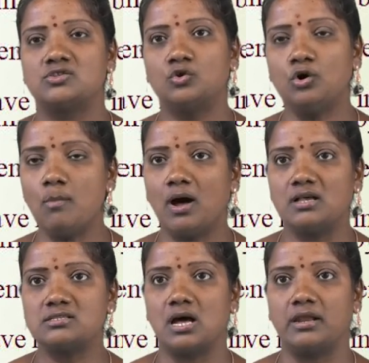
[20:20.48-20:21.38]

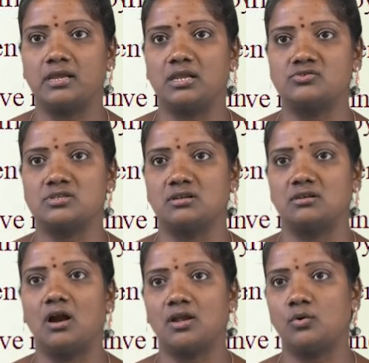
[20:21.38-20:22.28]
Stupas architecture
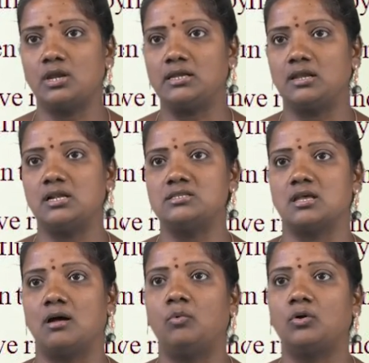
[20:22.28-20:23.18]
not only tells
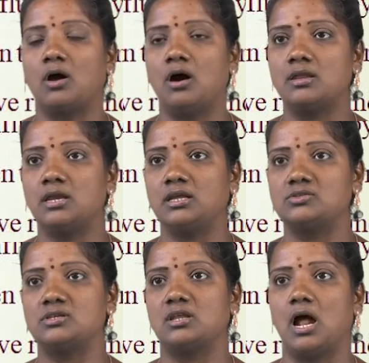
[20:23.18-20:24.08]
about
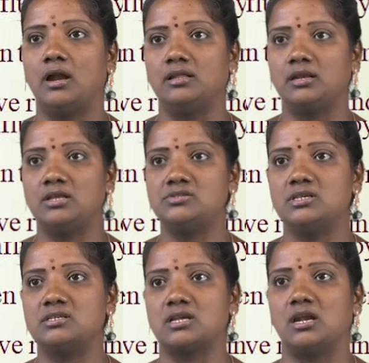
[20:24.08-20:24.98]
architecture and
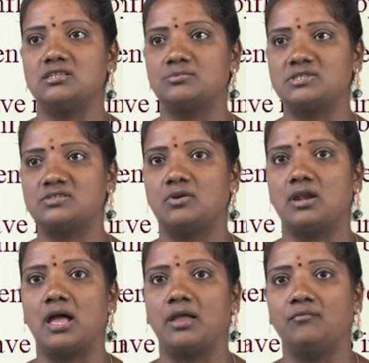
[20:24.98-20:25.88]
religious and spiritual
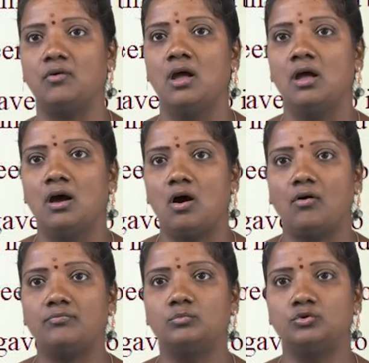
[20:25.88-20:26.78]
life
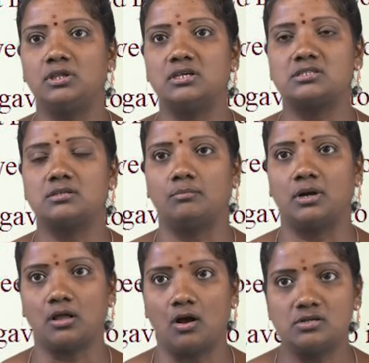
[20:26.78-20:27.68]
of Buddhist
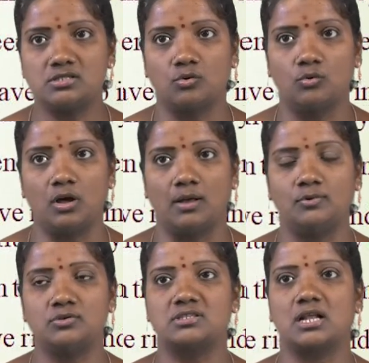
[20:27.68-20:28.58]
but also
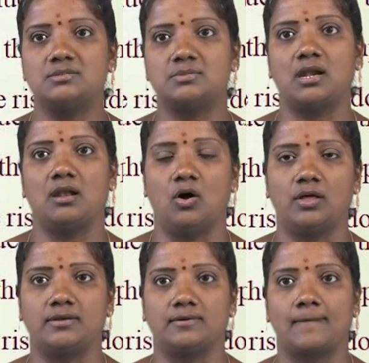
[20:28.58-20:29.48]
about sculptural
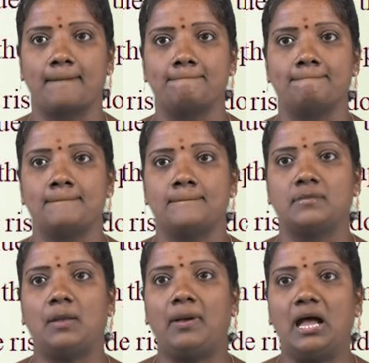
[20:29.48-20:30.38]
art.
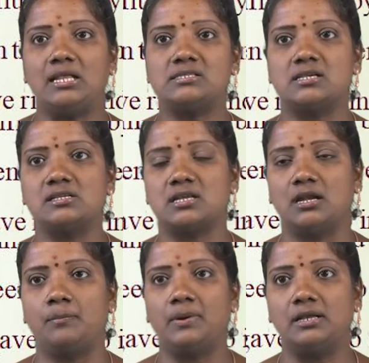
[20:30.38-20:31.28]
The palaces
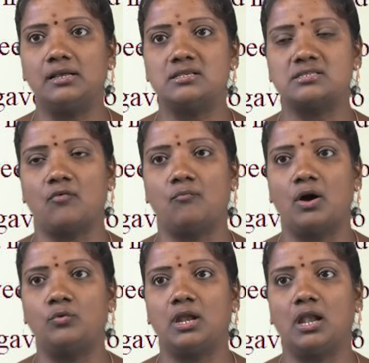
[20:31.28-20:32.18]
and pillars of
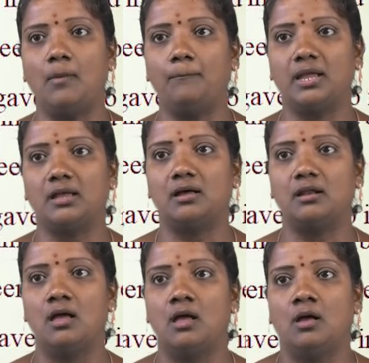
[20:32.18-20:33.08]
Mauryan
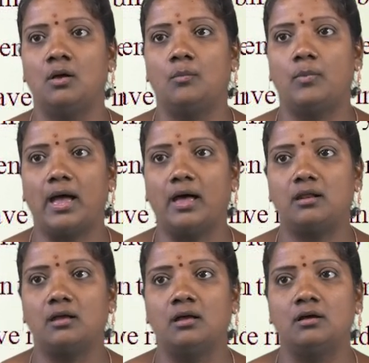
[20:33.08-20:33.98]
Empire
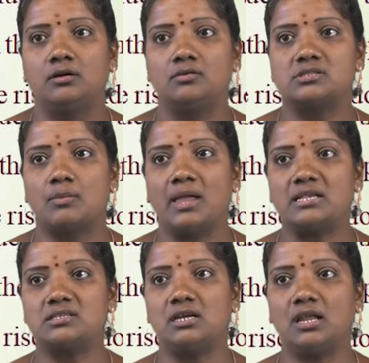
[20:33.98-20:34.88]
were to some
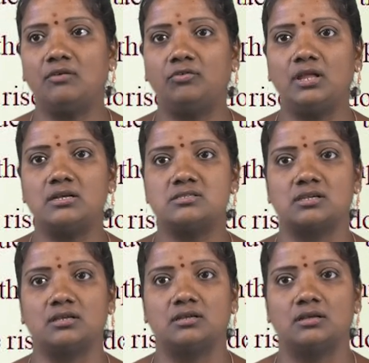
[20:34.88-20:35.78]
extent influenced